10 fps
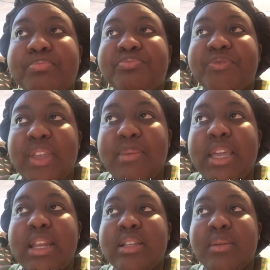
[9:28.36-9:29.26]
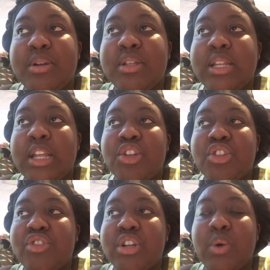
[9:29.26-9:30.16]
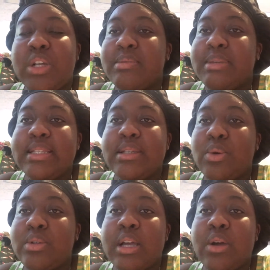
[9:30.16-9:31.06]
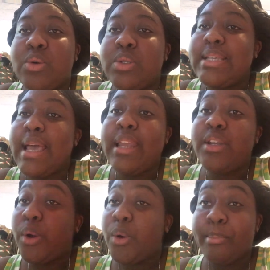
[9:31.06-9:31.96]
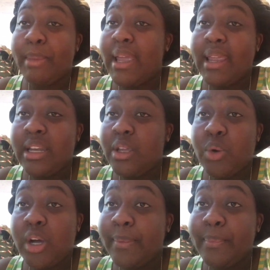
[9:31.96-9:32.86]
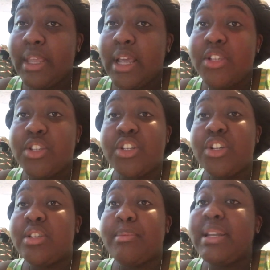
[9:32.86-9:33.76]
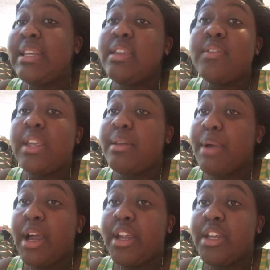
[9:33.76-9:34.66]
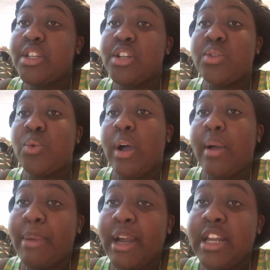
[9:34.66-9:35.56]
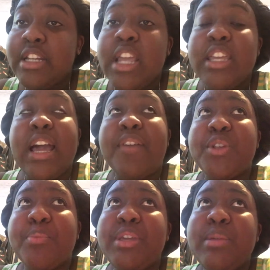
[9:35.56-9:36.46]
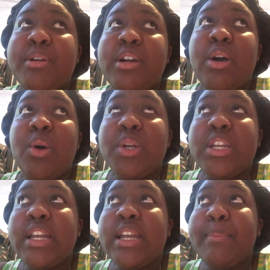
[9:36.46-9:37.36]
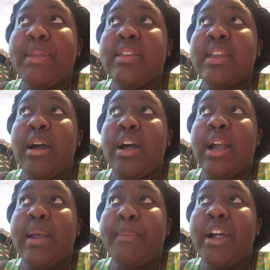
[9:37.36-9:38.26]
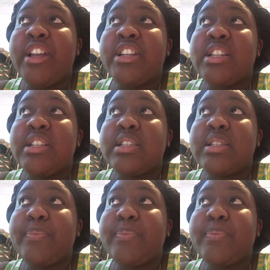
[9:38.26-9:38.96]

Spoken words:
female is a person that doesn't really want to be quote unquote tied down by anyone, so she doesn't believe in marriage, she doesn't want marriage. You have some people out there that believe that alright, marriage is